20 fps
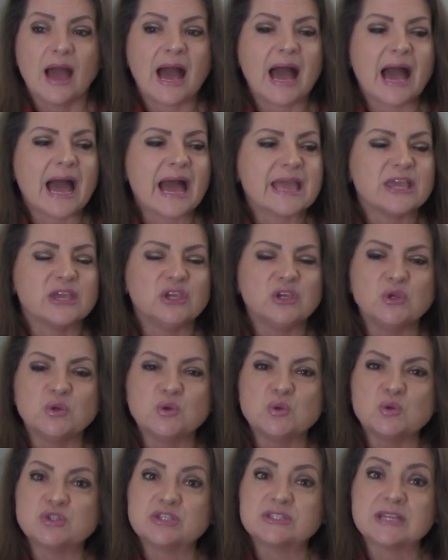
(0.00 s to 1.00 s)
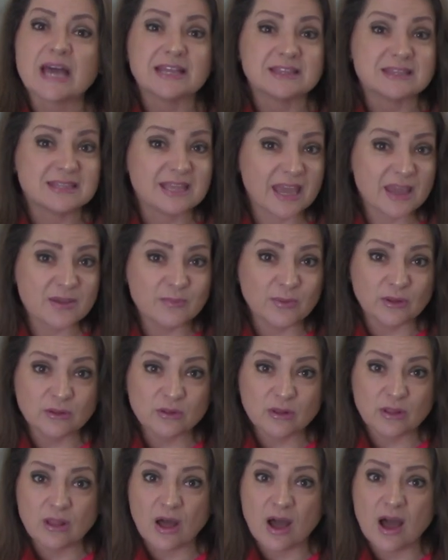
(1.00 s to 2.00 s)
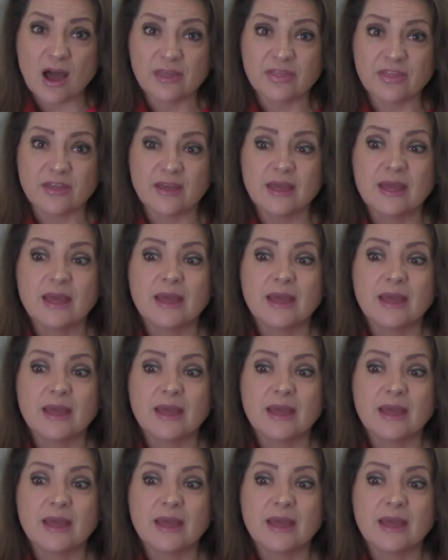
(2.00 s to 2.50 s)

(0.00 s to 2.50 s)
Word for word: I used a tablecloth